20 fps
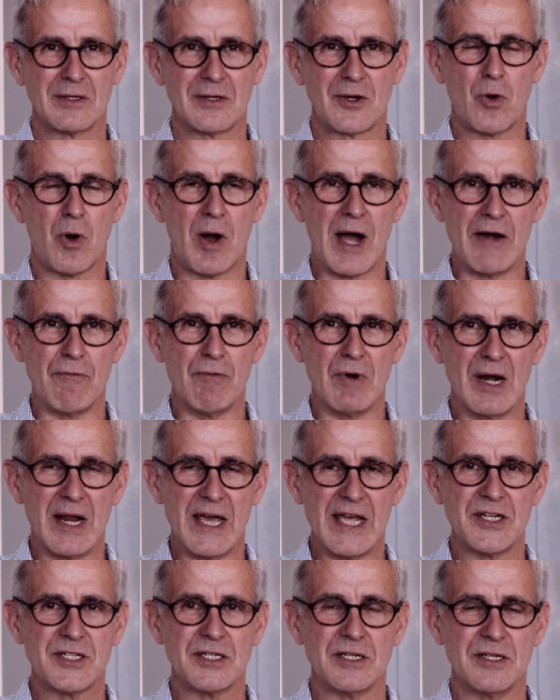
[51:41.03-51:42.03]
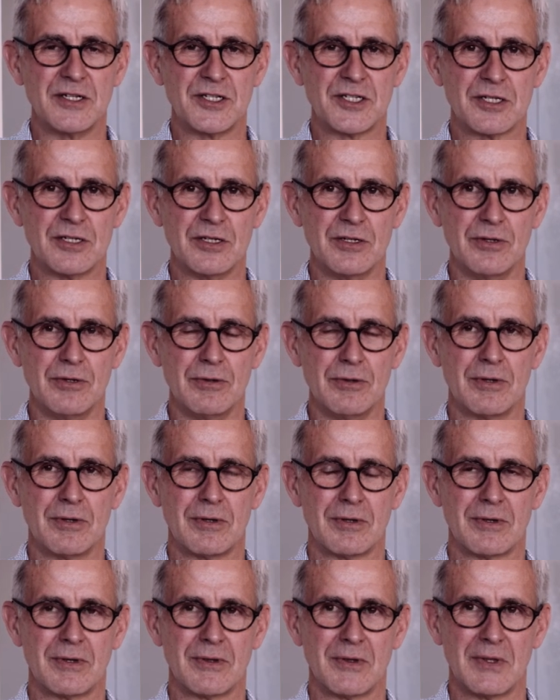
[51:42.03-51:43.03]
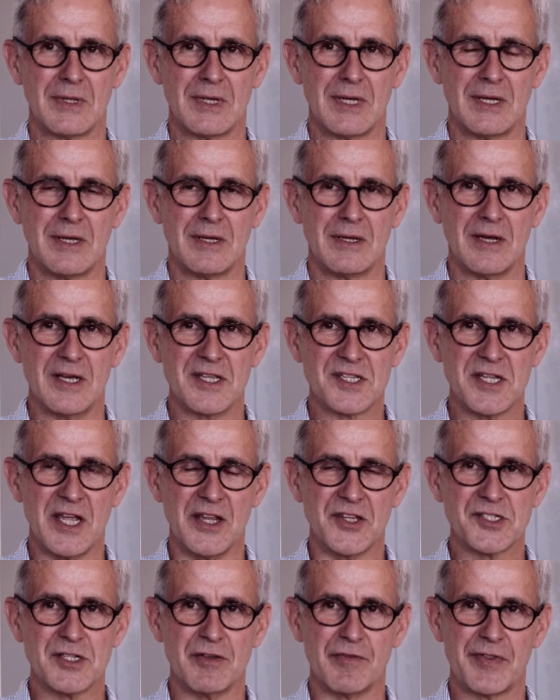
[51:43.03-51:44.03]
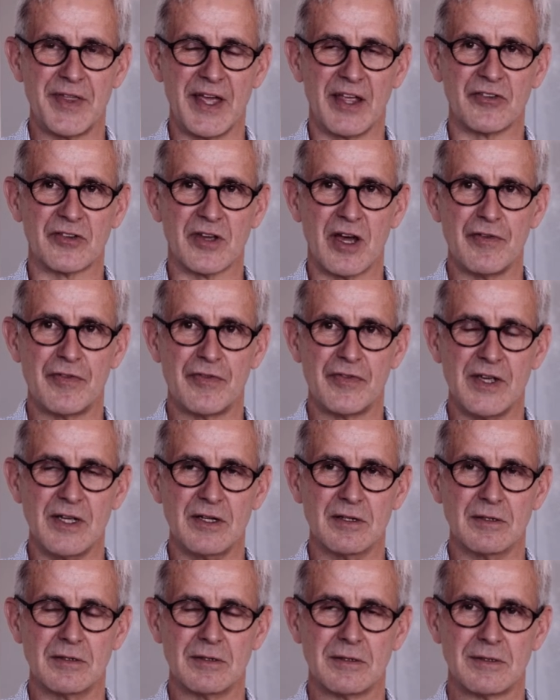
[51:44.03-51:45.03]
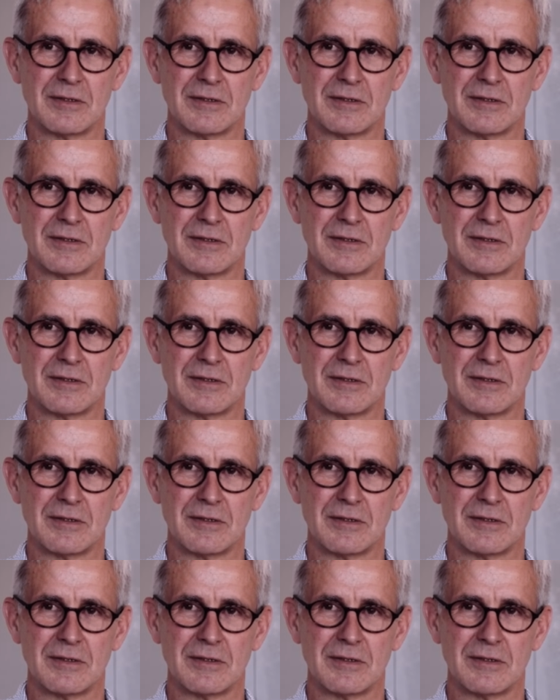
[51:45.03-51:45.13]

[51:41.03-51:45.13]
quite related to a sense of things I feel,